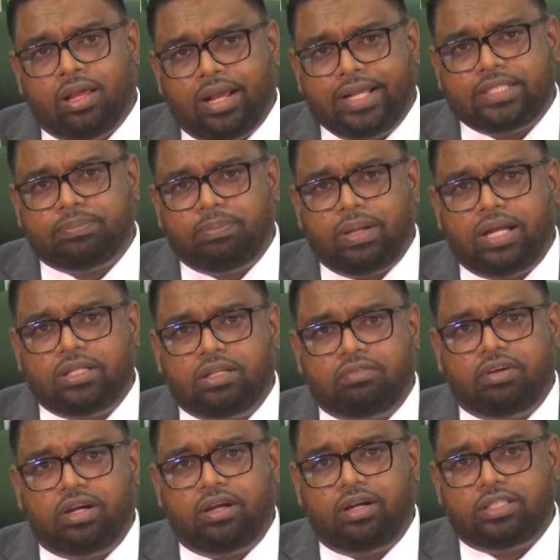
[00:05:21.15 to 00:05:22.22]
as part of
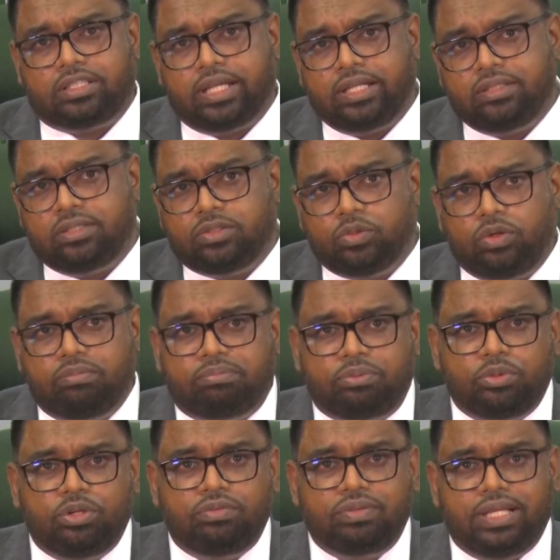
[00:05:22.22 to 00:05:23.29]
our agenda to
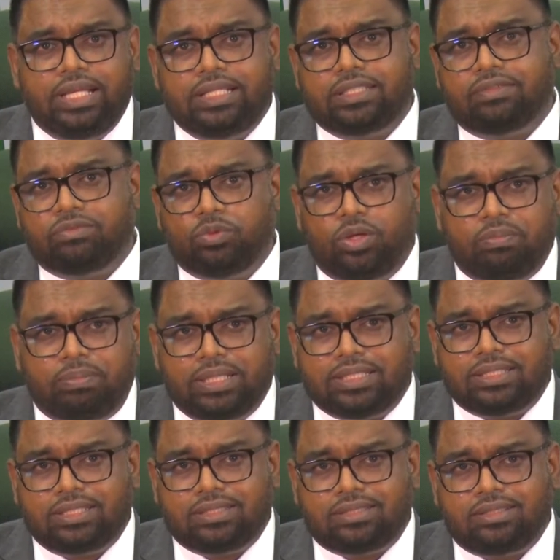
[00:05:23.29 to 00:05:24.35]
improve ease of doing
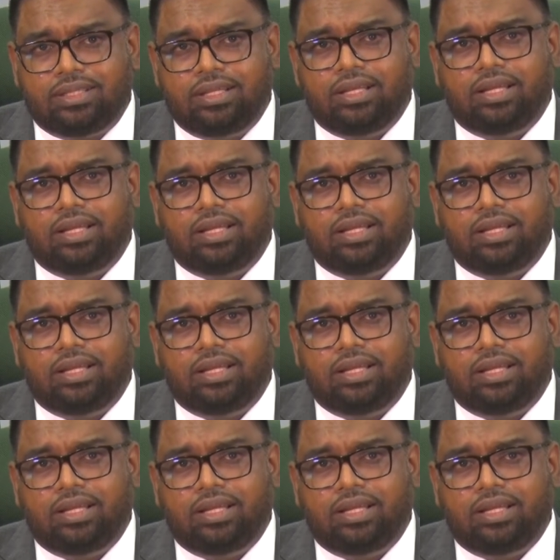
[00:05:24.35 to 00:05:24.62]
business,